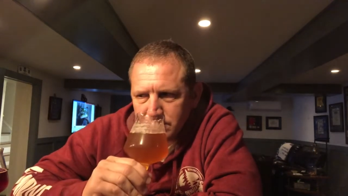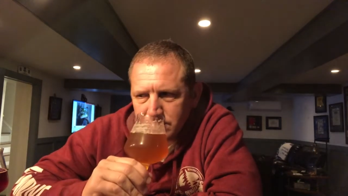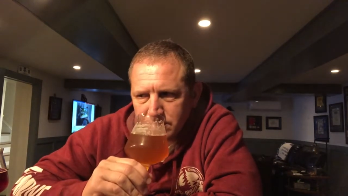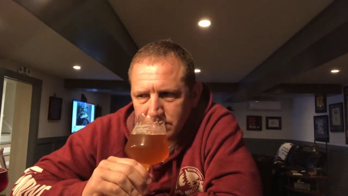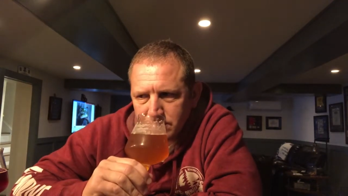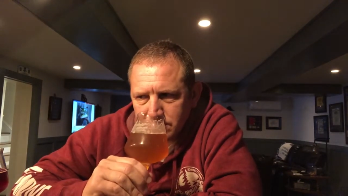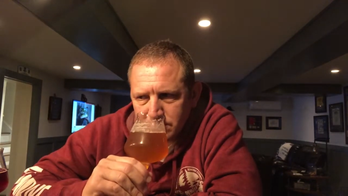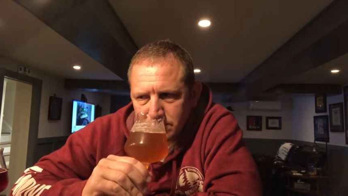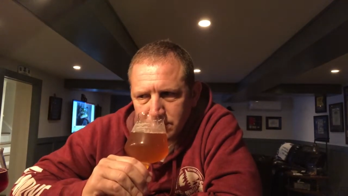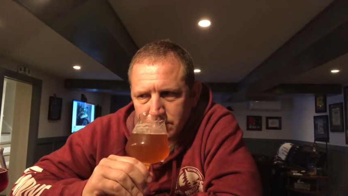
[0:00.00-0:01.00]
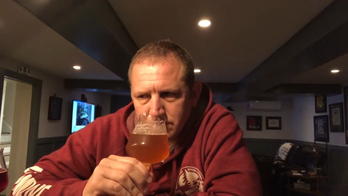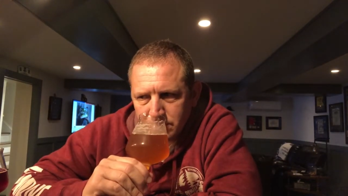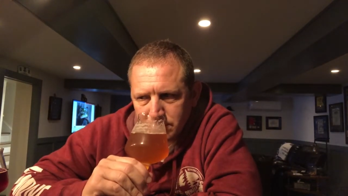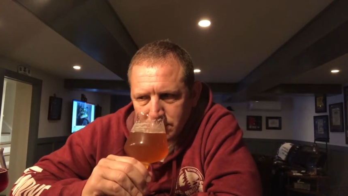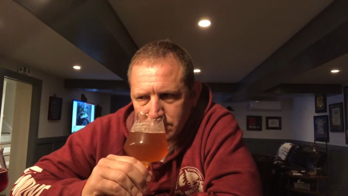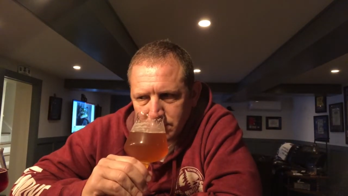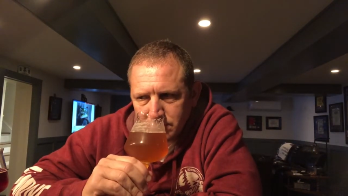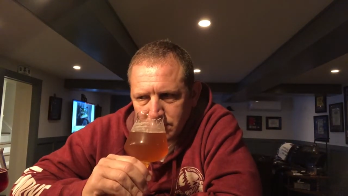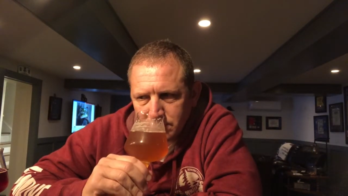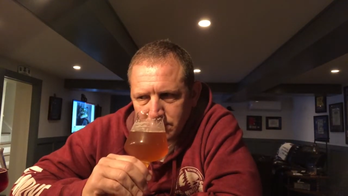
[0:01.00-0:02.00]

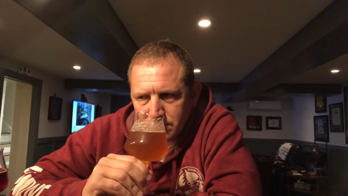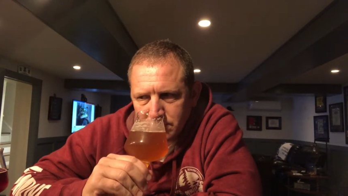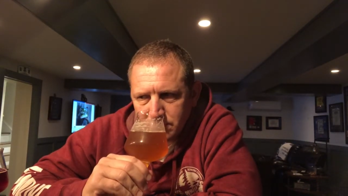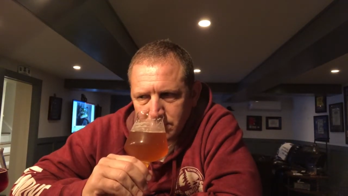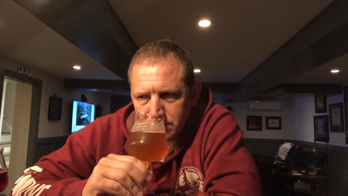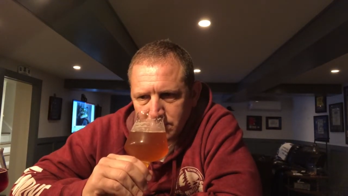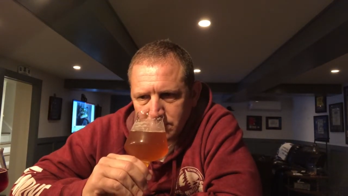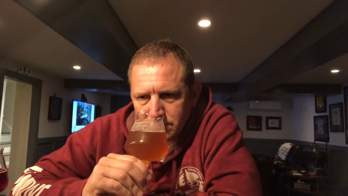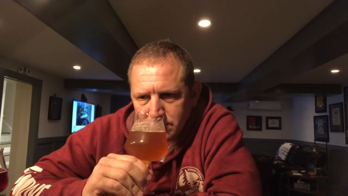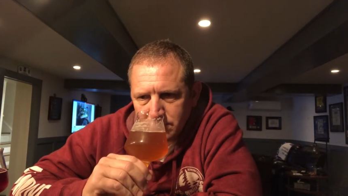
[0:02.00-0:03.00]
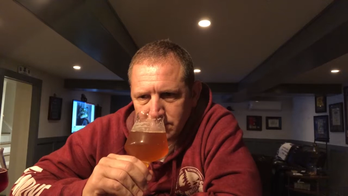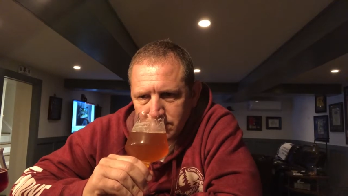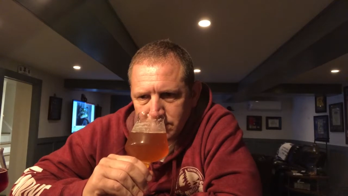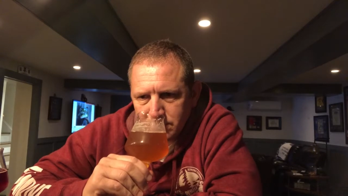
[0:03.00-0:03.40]
[no speech]